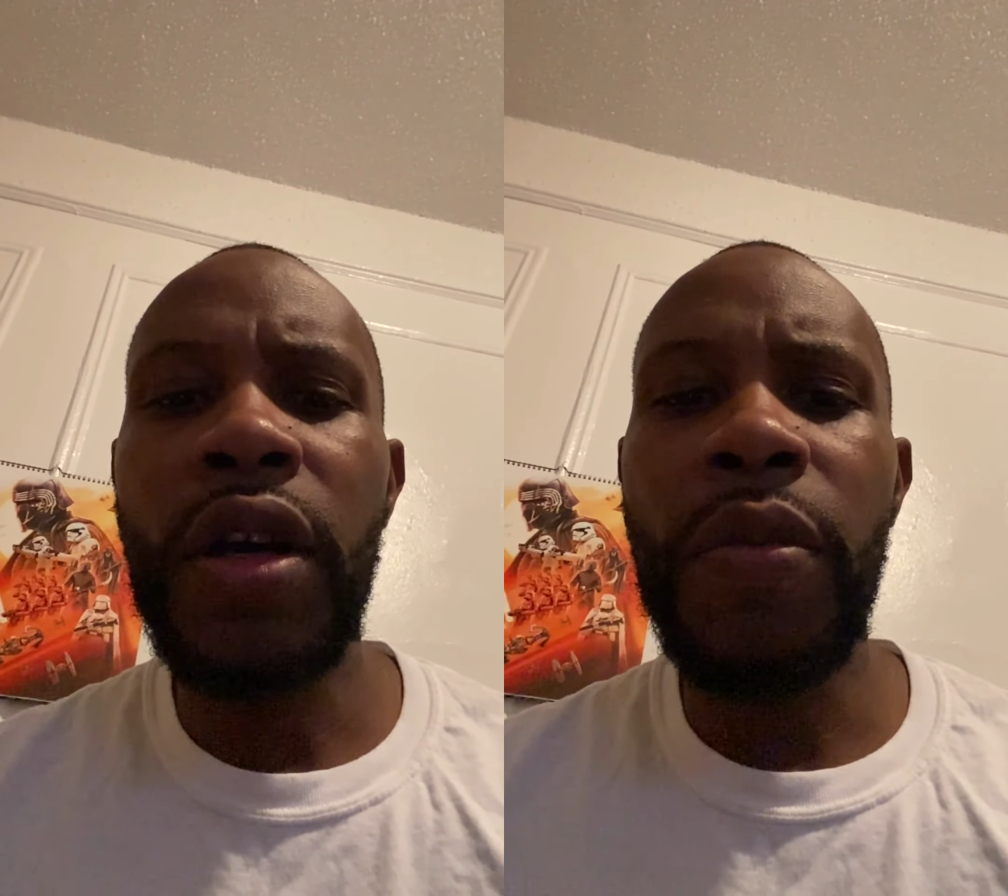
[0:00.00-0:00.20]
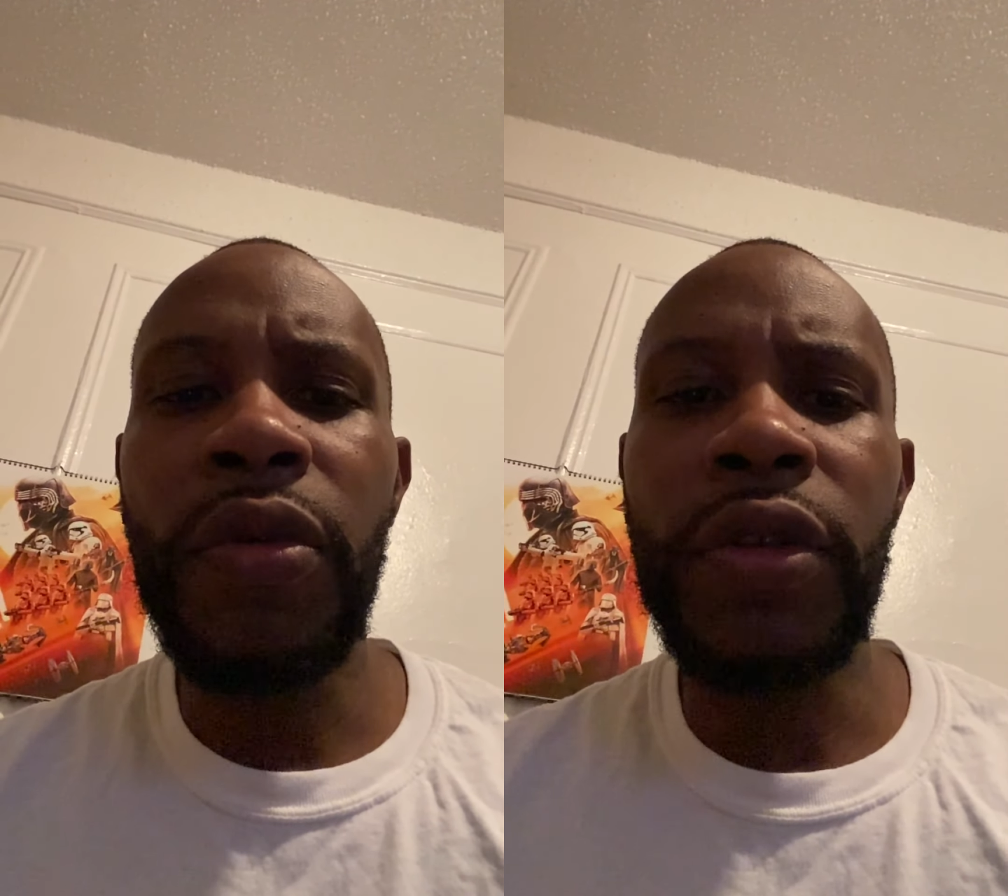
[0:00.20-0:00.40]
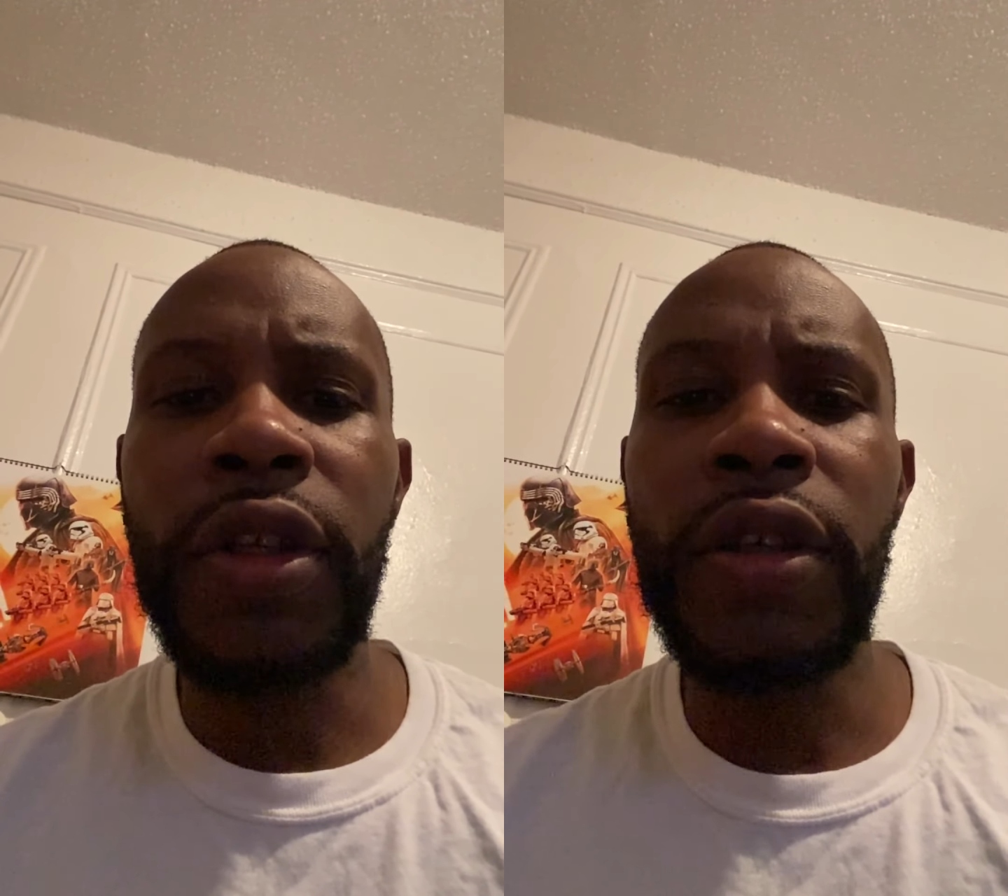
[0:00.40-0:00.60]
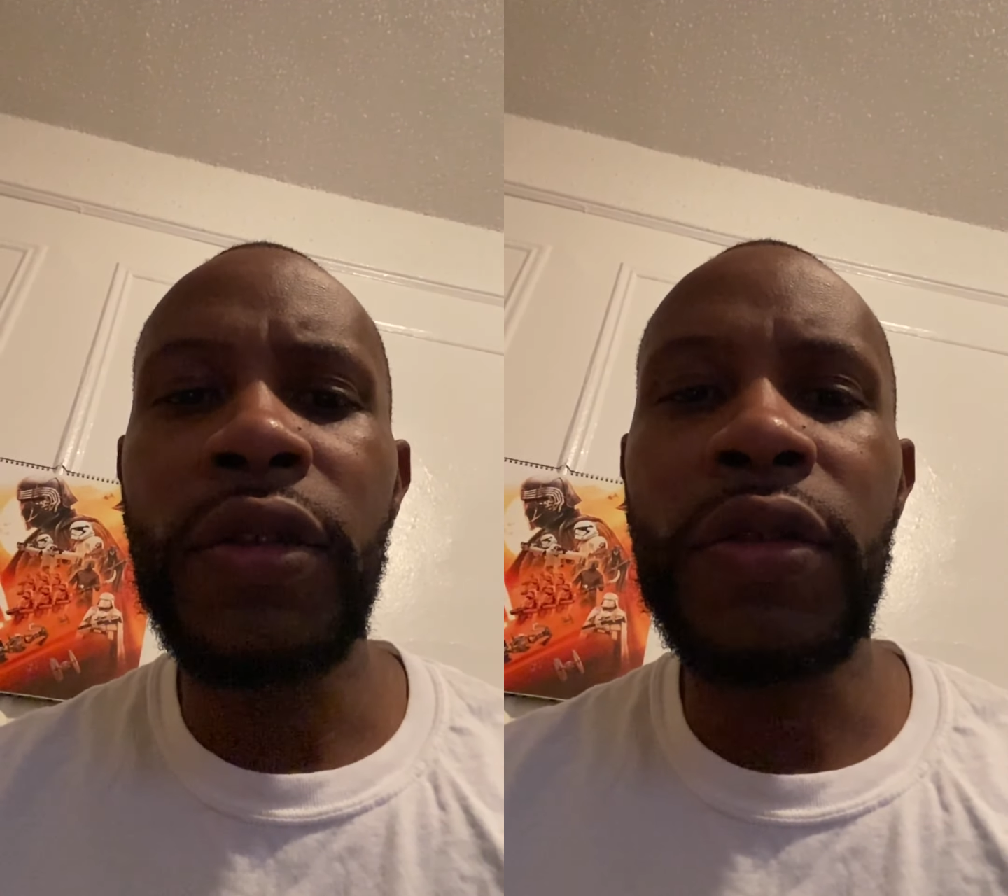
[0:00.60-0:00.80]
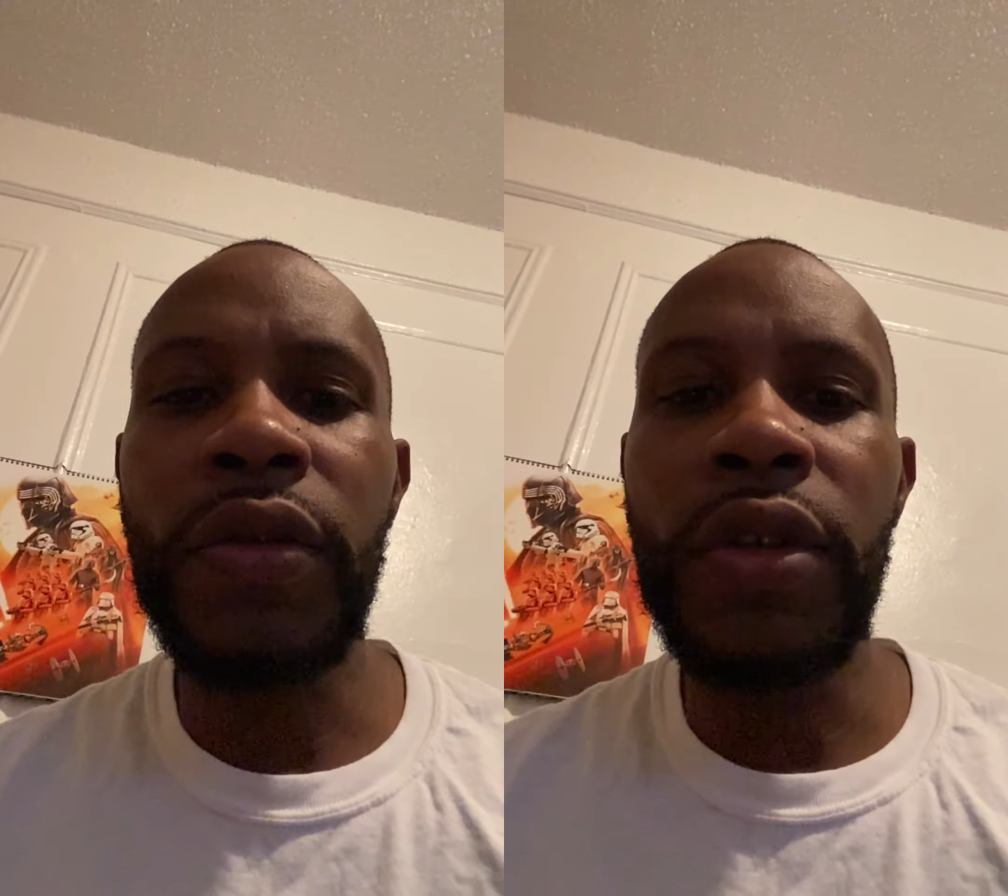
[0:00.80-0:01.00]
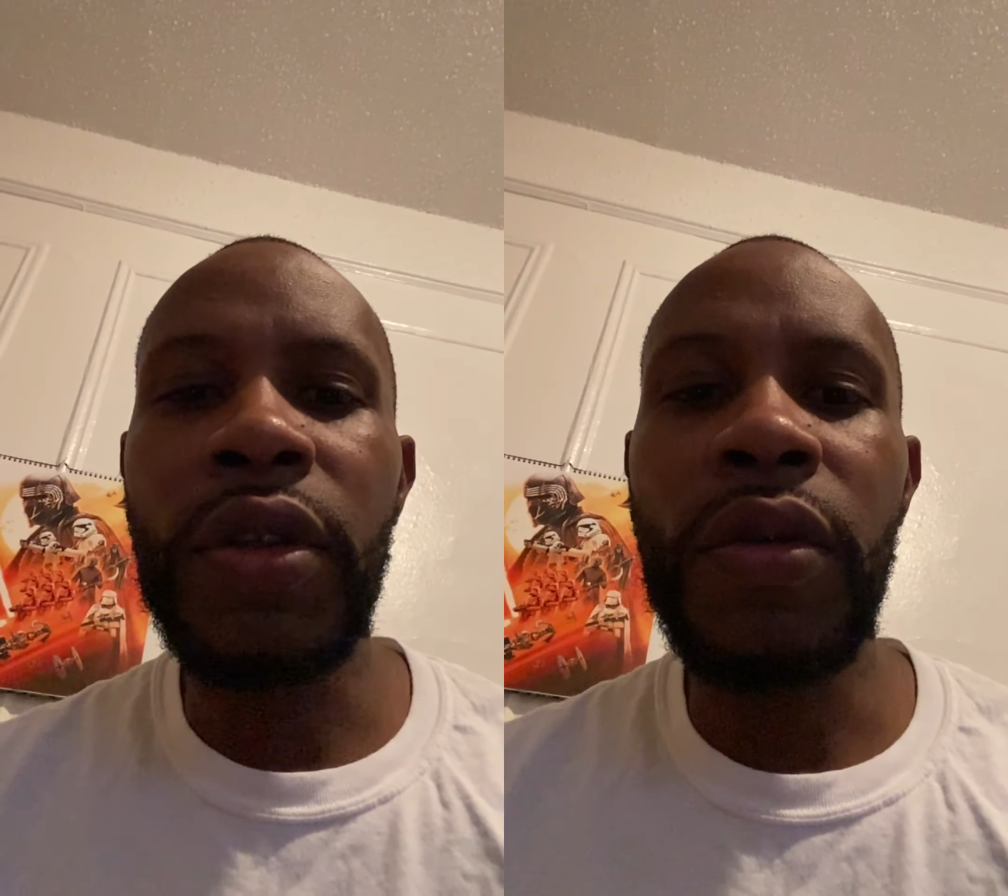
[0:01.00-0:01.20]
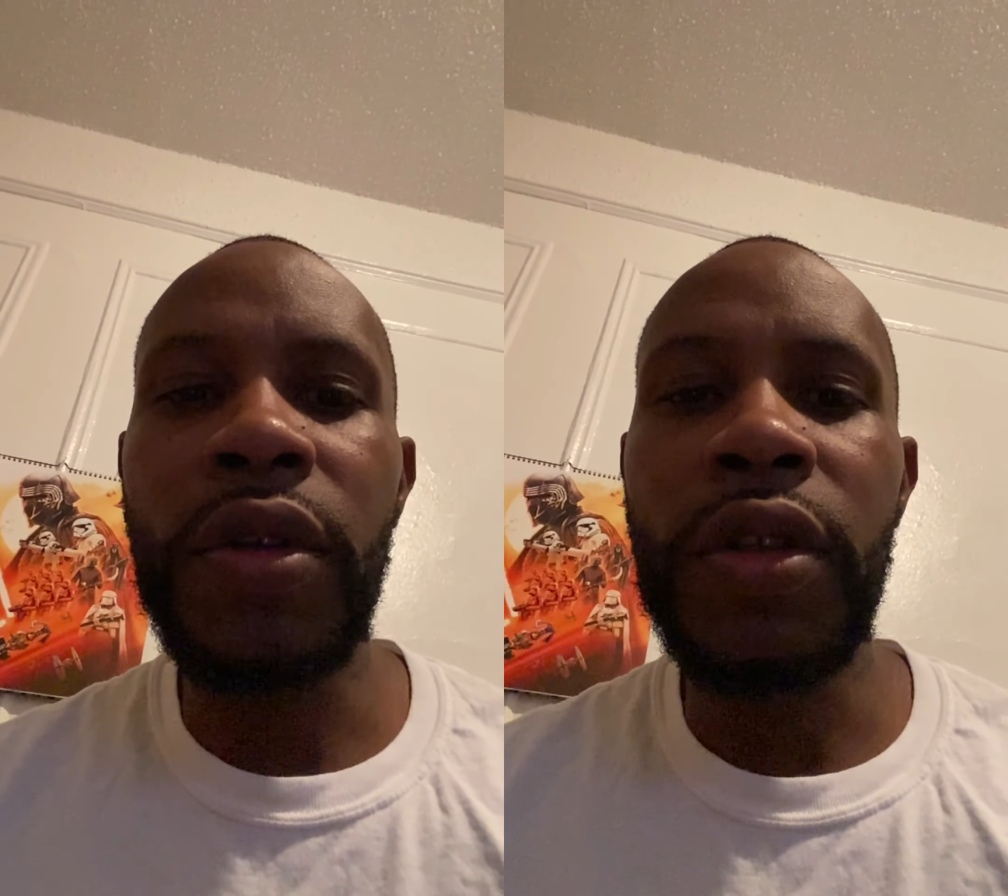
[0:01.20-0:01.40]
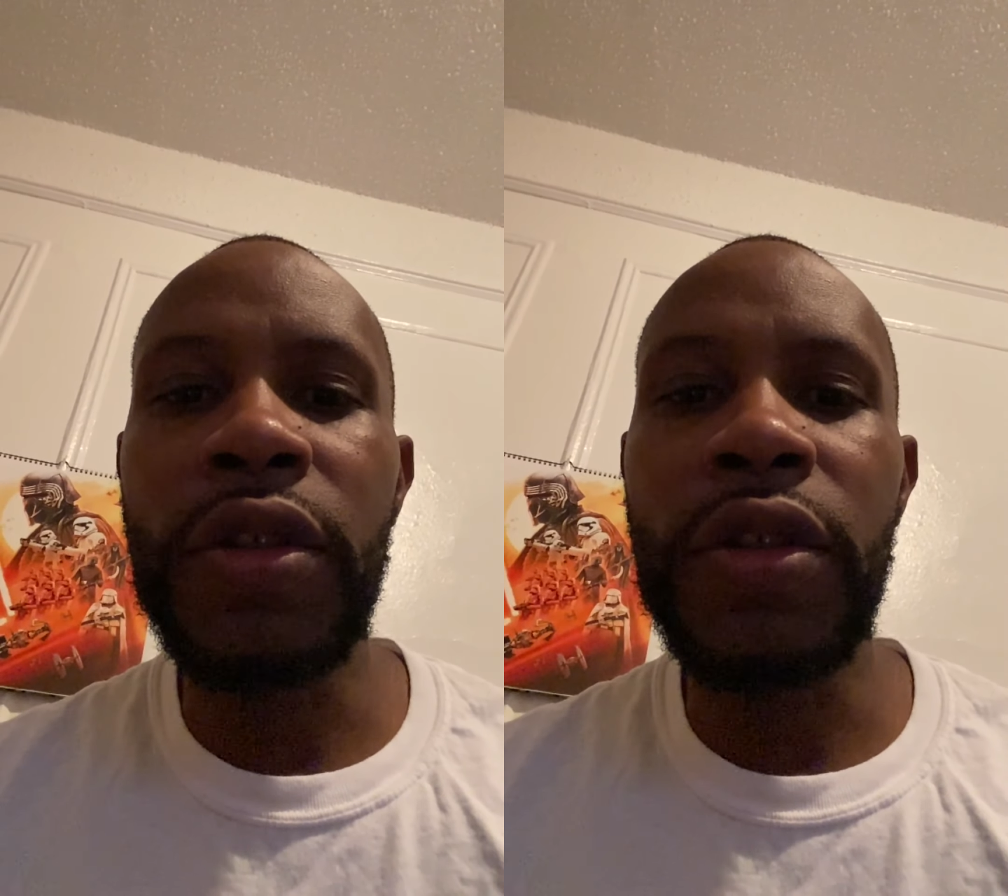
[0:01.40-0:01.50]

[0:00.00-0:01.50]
couple of things on